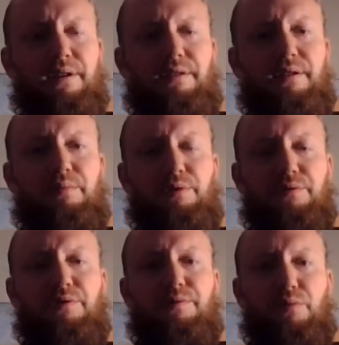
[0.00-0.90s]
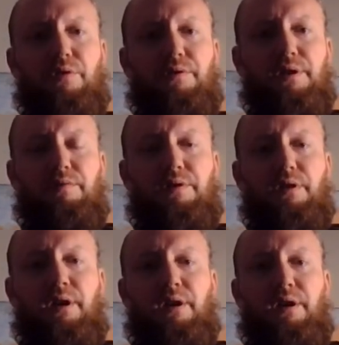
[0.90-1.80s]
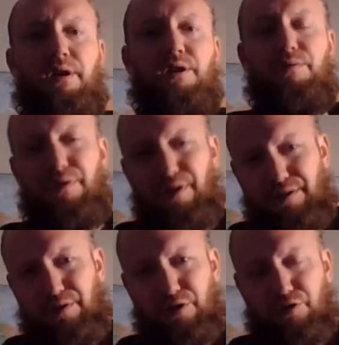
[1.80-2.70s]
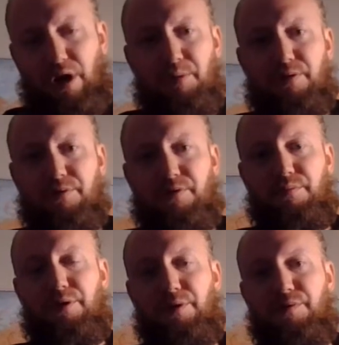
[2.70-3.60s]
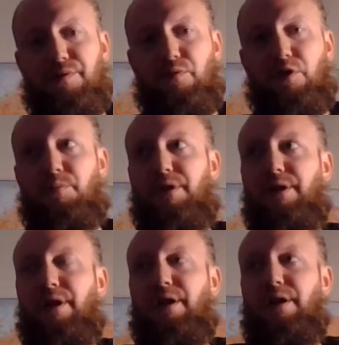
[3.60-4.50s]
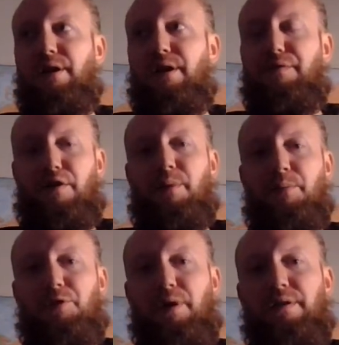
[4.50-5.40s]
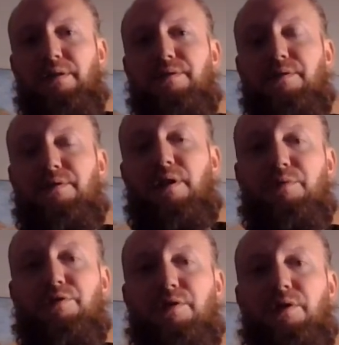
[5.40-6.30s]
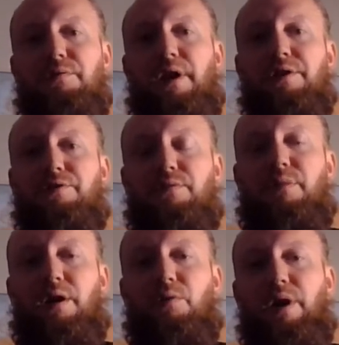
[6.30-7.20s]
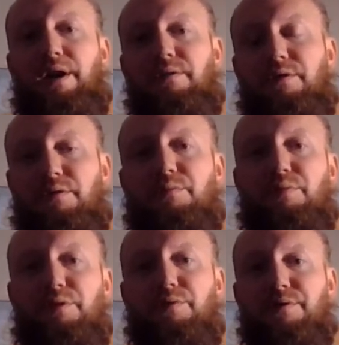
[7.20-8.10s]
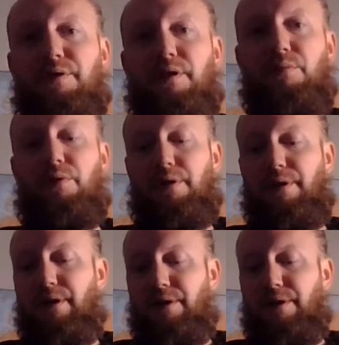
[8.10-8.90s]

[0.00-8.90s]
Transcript: I think produces more than even, you would think that the tropical zone produces more, but if I remember correctly, it's the temperate zone actually by weight you can produce a lot more.